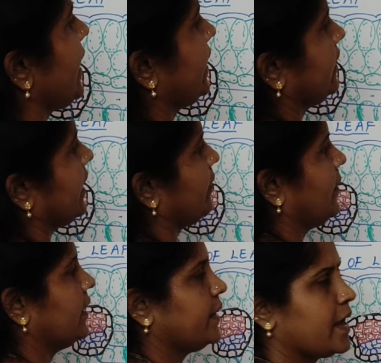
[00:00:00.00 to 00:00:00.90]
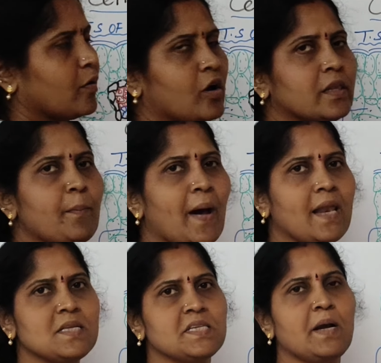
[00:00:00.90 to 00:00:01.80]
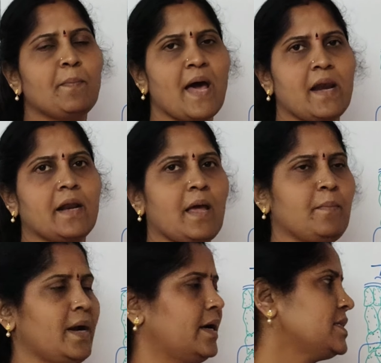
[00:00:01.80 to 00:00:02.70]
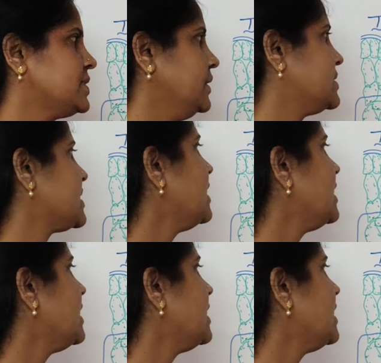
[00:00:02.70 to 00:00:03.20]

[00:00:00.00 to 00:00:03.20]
parenchyma. They are called the palisade parenchymatous cells.